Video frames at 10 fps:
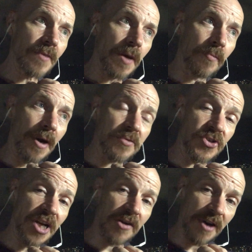perhaps
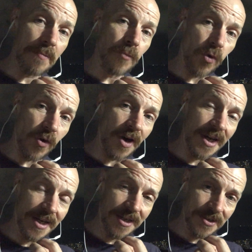generate more
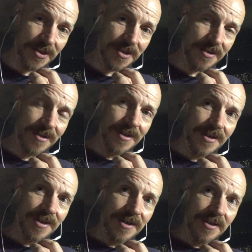ideas,
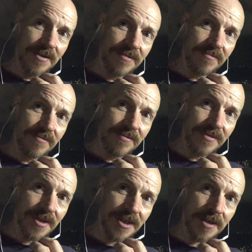
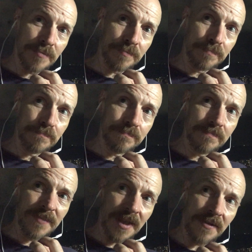then
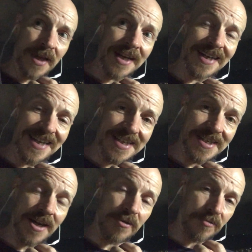that in
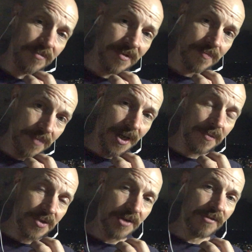itself
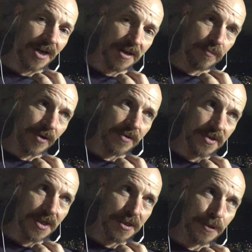becomes a creative
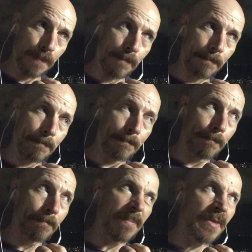process.
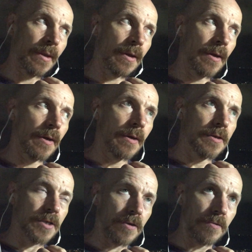
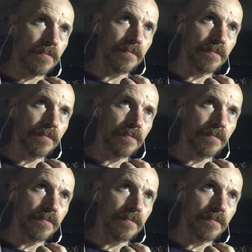So